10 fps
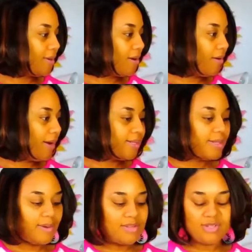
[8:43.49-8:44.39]
All right,
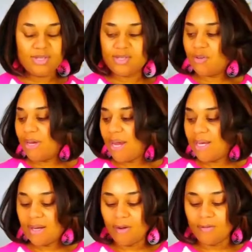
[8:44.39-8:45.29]
so I just
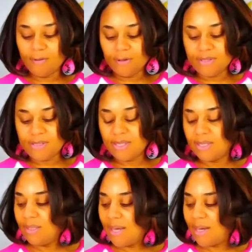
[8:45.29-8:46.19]
created our
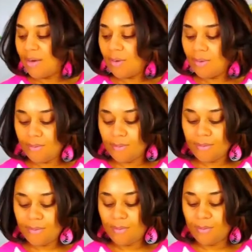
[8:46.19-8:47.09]
first layer
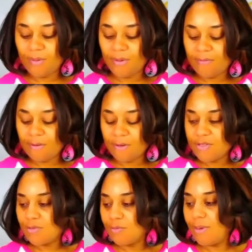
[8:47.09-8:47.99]
with our
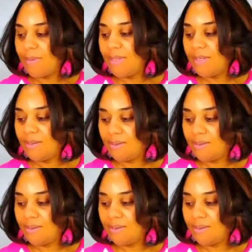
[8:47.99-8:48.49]
first ribbon.